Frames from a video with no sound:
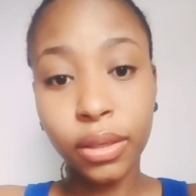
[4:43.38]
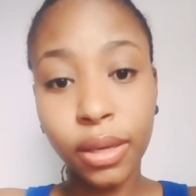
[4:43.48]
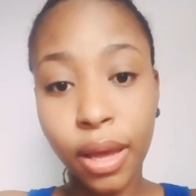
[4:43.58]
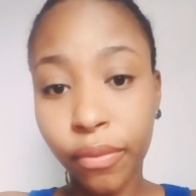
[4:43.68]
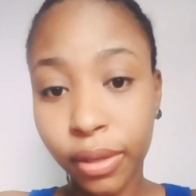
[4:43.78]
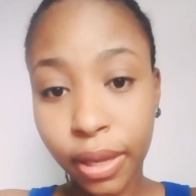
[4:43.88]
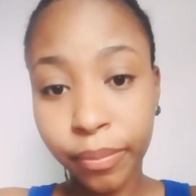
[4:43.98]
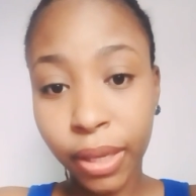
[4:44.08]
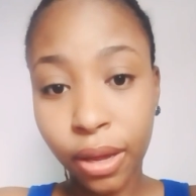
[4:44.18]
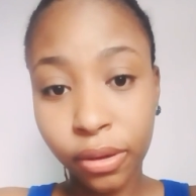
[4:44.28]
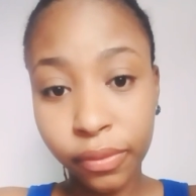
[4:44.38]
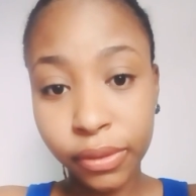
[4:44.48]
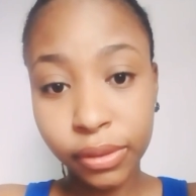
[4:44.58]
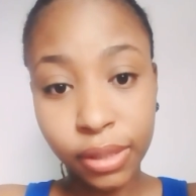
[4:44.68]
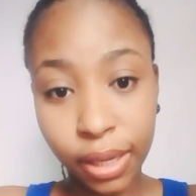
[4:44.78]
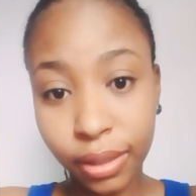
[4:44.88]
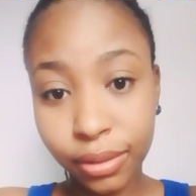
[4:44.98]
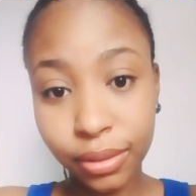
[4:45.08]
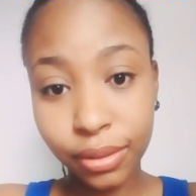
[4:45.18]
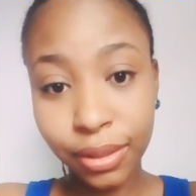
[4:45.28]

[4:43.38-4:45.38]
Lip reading: Never let me out of her sight.